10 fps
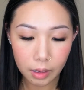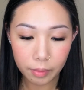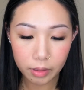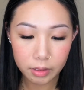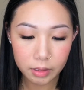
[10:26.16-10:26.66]

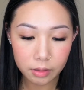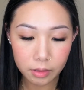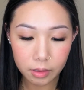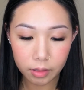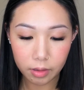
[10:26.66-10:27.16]
I'm also
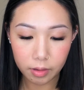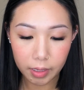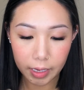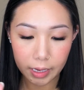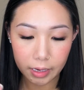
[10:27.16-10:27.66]
gonna go
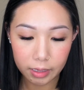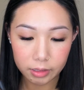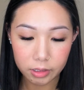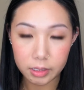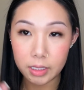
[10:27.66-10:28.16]
ahead
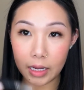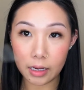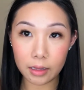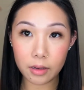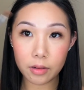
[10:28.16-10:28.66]
and just get
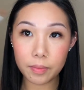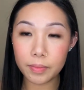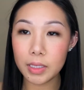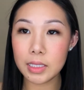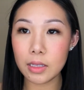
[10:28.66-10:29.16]

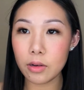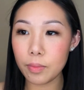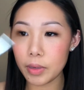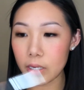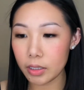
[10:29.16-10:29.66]
this little
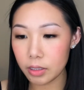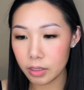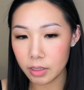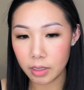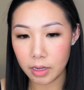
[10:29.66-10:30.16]

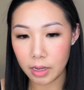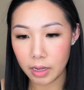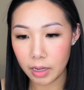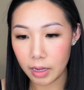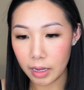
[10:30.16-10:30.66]
brush.
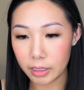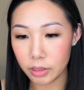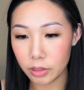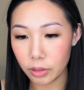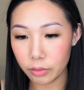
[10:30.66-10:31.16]
I
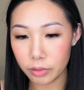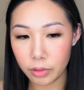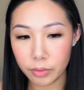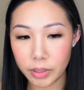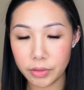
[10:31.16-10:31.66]
don't
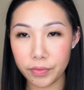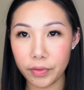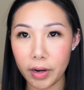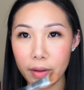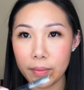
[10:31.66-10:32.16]
know where it's
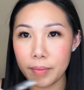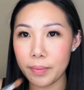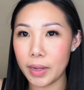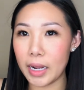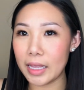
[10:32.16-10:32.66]
from,
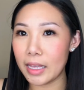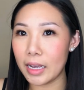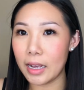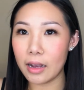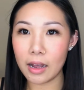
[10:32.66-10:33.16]
but I
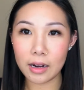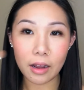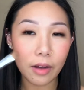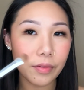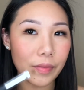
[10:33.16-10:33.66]
think I got it
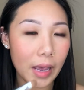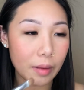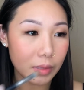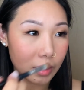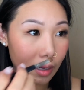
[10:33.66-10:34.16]
off of
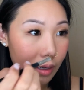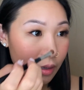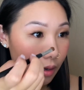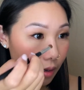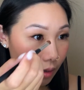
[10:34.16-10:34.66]
Amazon.
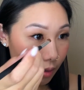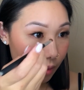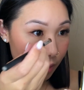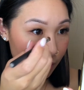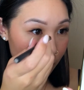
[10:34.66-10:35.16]

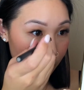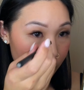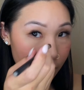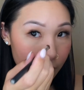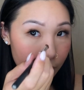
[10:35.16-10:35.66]
So
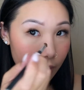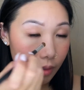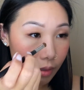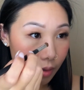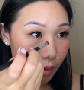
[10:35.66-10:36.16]
you just
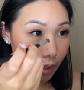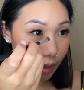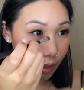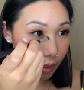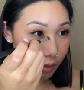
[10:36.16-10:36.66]
want to go
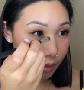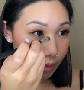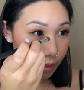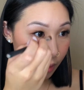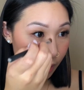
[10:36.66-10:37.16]
ahead and
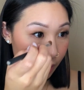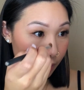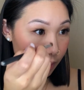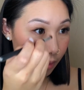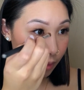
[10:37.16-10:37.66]
just
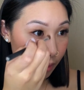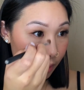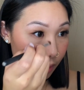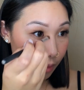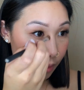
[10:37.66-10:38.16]
contour
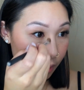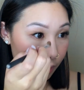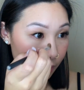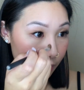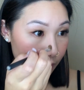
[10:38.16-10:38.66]
your
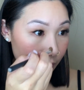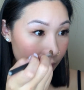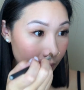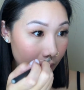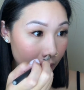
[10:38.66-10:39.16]
nose
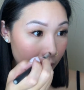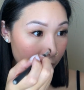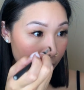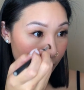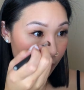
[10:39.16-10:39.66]
just a little
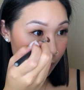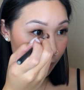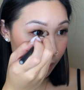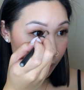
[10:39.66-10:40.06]
bit.